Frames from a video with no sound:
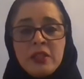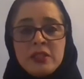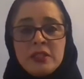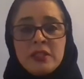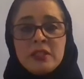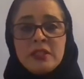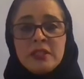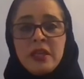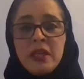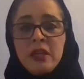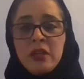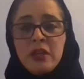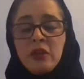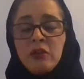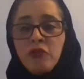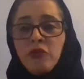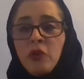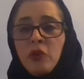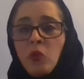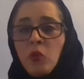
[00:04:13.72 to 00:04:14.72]
This is taken
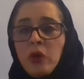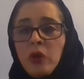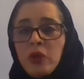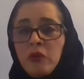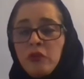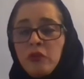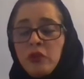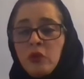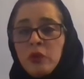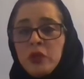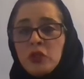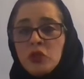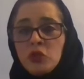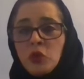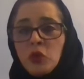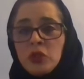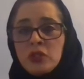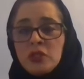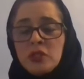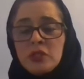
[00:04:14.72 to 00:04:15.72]
from one of the
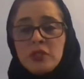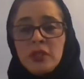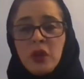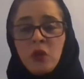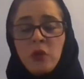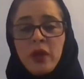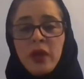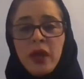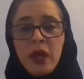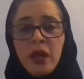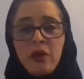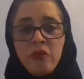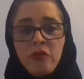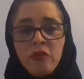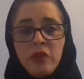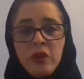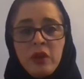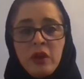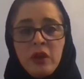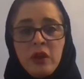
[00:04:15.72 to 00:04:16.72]
resources that we
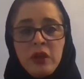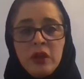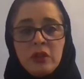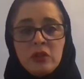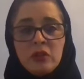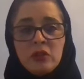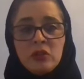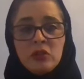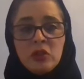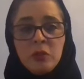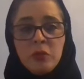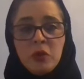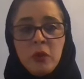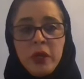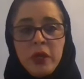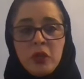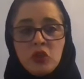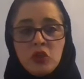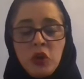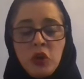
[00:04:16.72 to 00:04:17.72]
have in
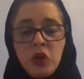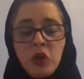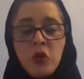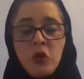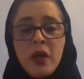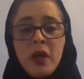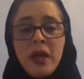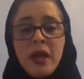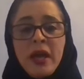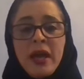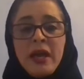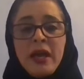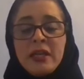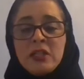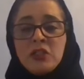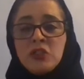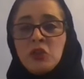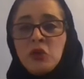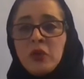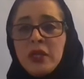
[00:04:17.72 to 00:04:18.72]
WHO. And
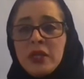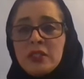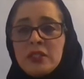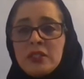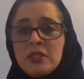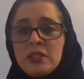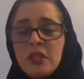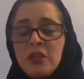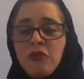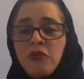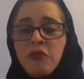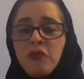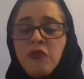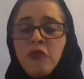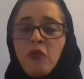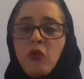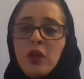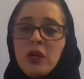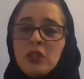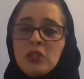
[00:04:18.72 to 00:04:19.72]
as you can see,
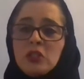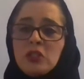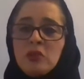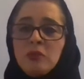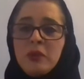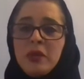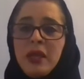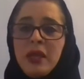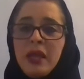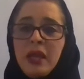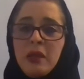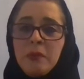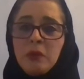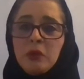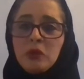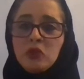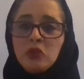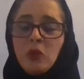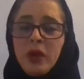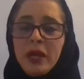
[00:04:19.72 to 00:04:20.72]
for us to be
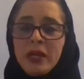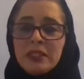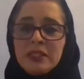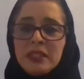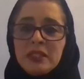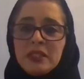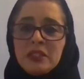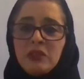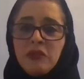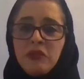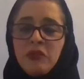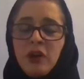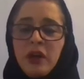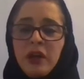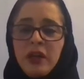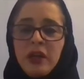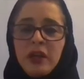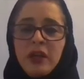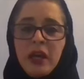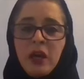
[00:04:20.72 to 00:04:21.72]
able to identify
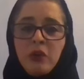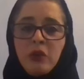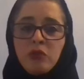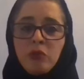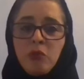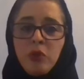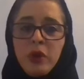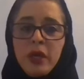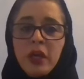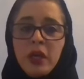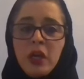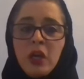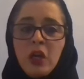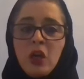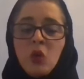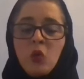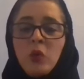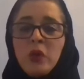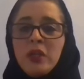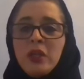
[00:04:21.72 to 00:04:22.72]
an outbreak,
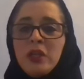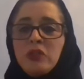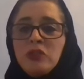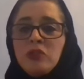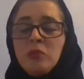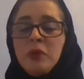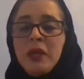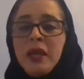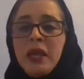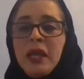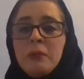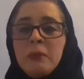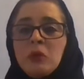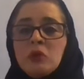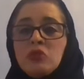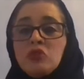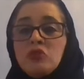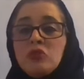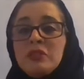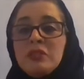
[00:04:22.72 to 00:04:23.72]
we need to be
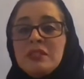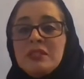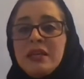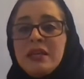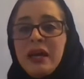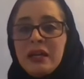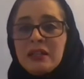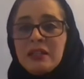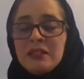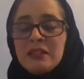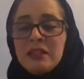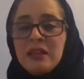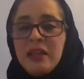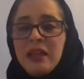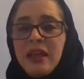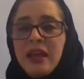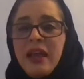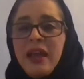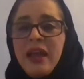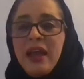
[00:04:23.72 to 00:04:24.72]
able to detect.
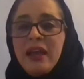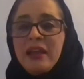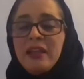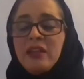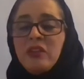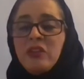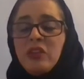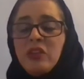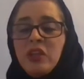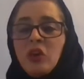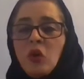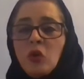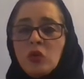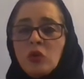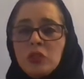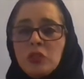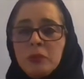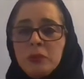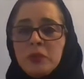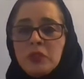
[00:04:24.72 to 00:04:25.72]
And in the
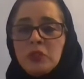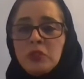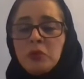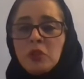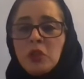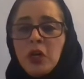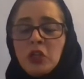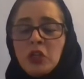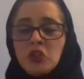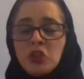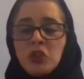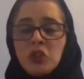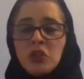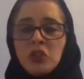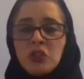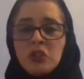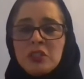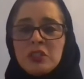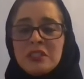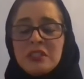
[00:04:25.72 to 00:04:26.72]
old
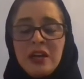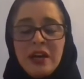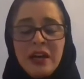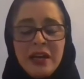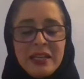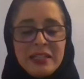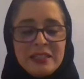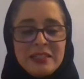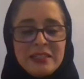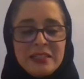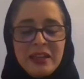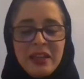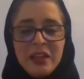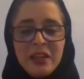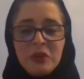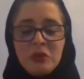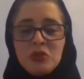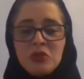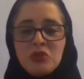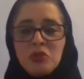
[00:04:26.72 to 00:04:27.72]
epidemiological slides that I
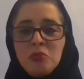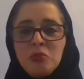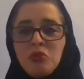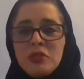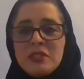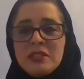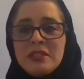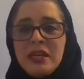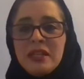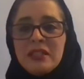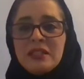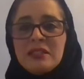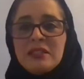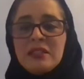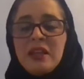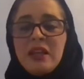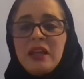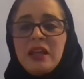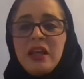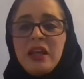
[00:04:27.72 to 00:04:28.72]
used to present,
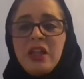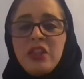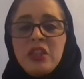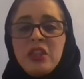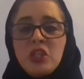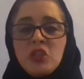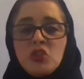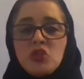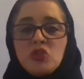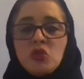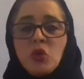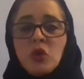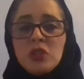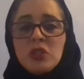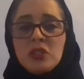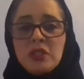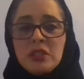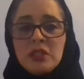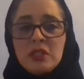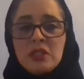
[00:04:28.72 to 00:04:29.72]
the
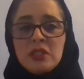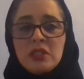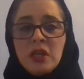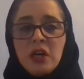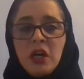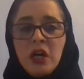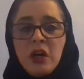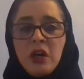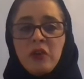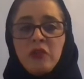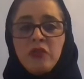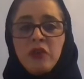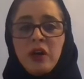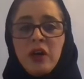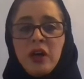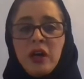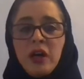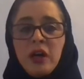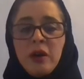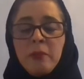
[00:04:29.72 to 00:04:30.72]
sources of
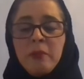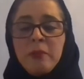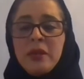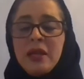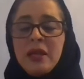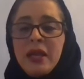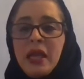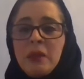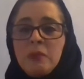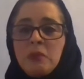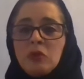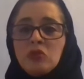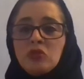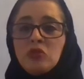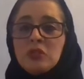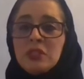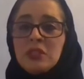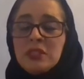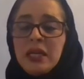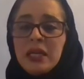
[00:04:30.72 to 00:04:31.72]
being able to
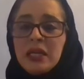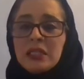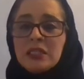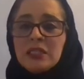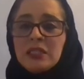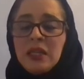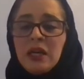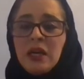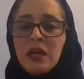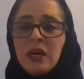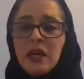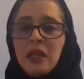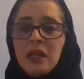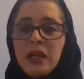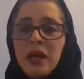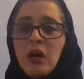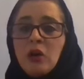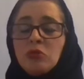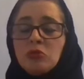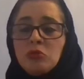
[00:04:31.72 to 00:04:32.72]
detect an
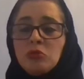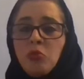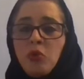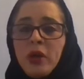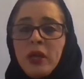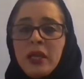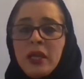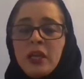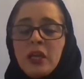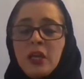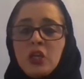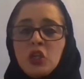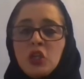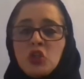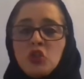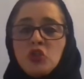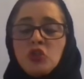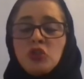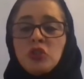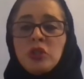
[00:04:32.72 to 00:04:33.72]
outbreak
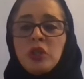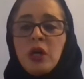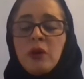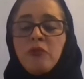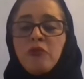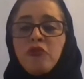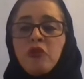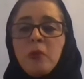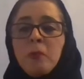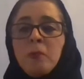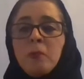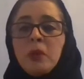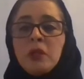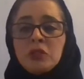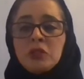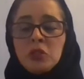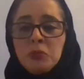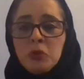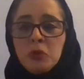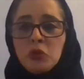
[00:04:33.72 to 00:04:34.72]
should come from
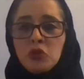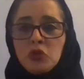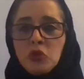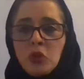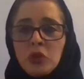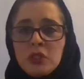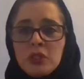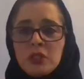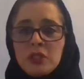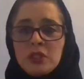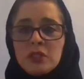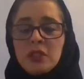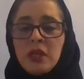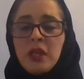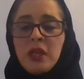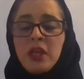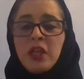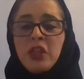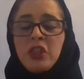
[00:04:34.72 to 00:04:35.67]
multiple sources.